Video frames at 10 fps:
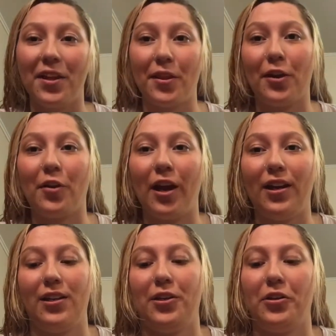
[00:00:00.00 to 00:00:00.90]
their
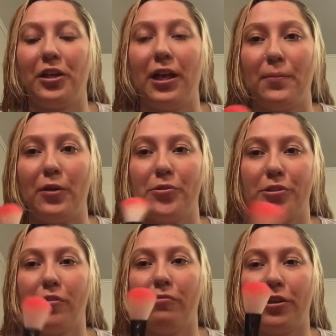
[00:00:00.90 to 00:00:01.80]
highlighter came out
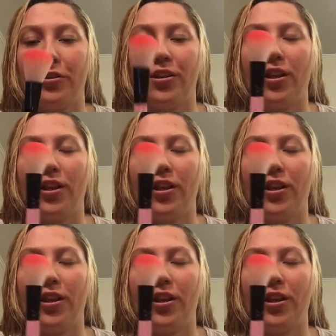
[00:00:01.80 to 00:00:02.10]
so good.